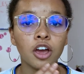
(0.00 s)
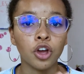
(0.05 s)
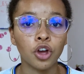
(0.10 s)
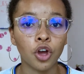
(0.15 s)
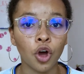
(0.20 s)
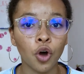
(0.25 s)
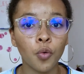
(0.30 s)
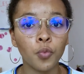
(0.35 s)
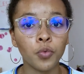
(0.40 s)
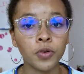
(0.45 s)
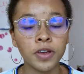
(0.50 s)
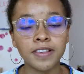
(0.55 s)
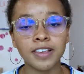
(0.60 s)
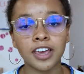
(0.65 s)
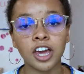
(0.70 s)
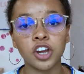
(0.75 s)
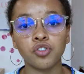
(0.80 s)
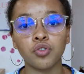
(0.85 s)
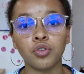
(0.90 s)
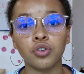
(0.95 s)
go
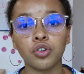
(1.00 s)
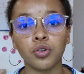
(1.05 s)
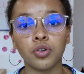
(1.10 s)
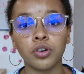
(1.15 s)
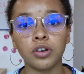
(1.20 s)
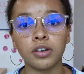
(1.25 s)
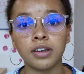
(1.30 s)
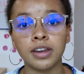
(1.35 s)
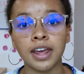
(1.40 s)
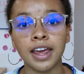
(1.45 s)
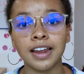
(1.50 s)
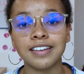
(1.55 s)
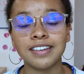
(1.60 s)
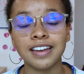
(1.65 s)
reschedule your date